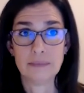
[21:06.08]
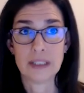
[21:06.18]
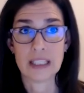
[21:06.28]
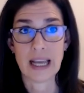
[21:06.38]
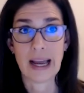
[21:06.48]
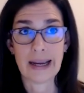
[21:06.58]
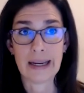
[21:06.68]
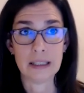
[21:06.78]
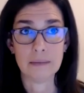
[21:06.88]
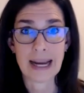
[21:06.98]

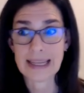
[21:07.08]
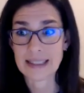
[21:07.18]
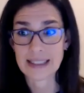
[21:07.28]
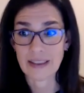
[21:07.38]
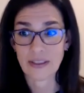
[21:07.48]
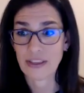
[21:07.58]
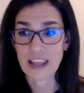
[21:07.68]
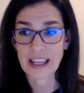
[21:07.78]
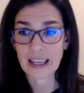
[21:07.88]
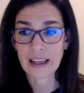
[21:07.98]
design mindset
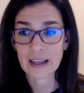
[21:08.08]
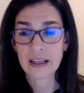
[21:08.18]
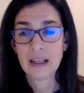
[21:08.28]
thinking,